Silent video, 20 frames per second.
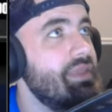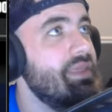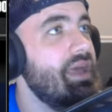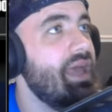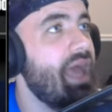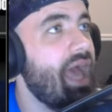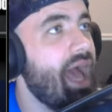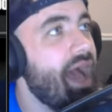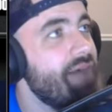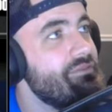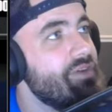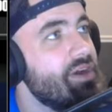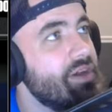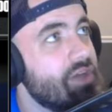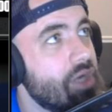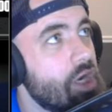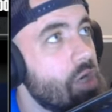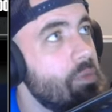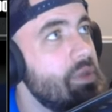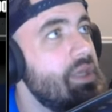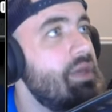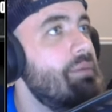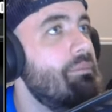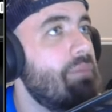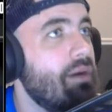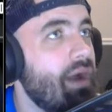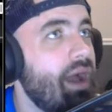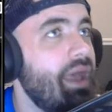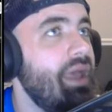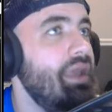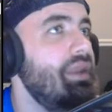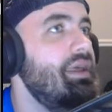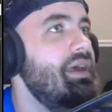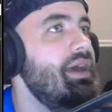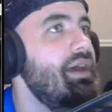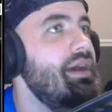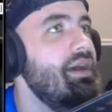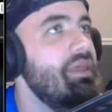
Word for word: They have Kobe Bryant.